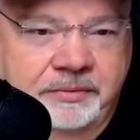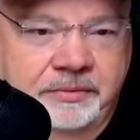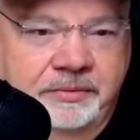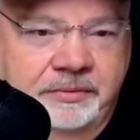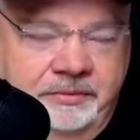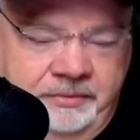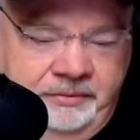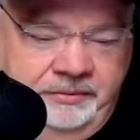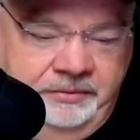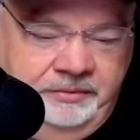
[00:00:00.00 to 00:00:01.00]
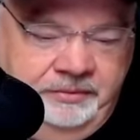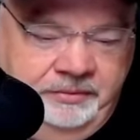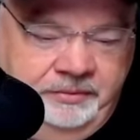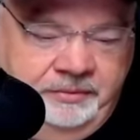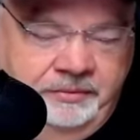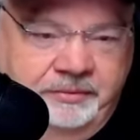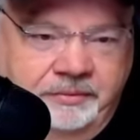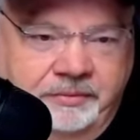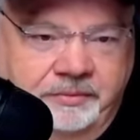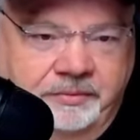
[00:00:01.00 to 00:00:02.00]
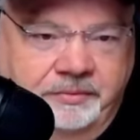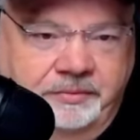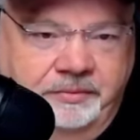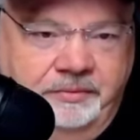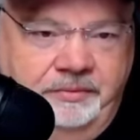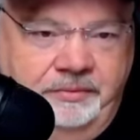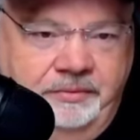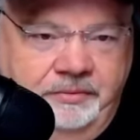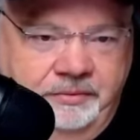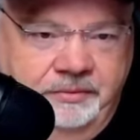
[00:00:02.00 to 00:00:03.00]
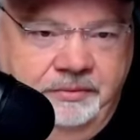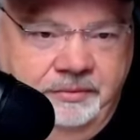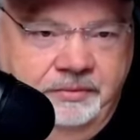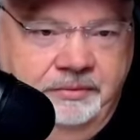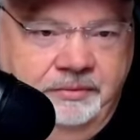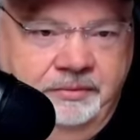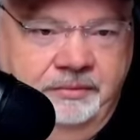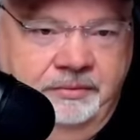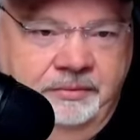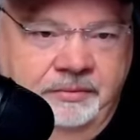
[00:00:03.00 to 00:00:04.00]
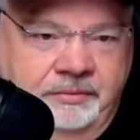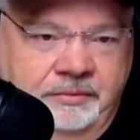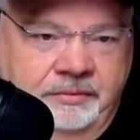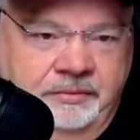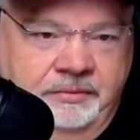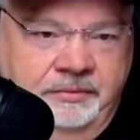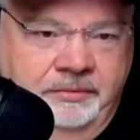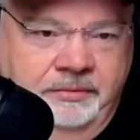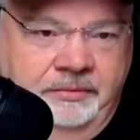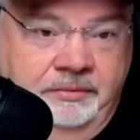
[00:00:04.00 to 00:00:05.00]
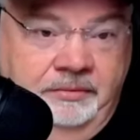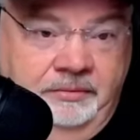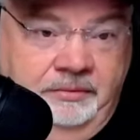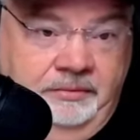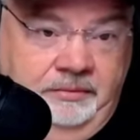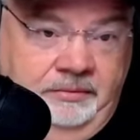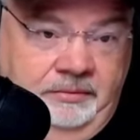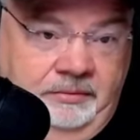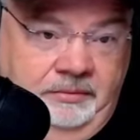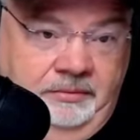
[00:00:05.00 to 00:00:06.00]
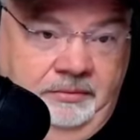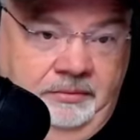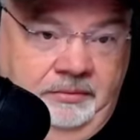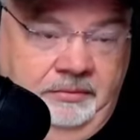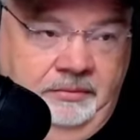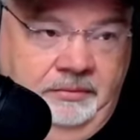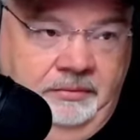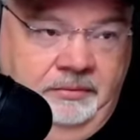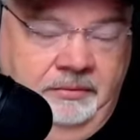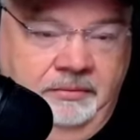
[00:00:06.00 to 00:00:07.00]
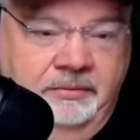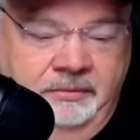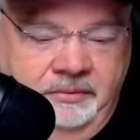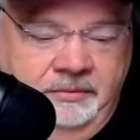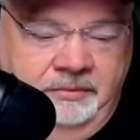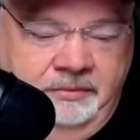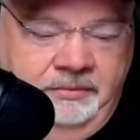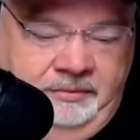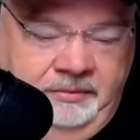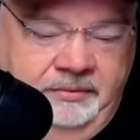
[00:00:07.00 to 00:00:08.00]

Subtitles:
(silent)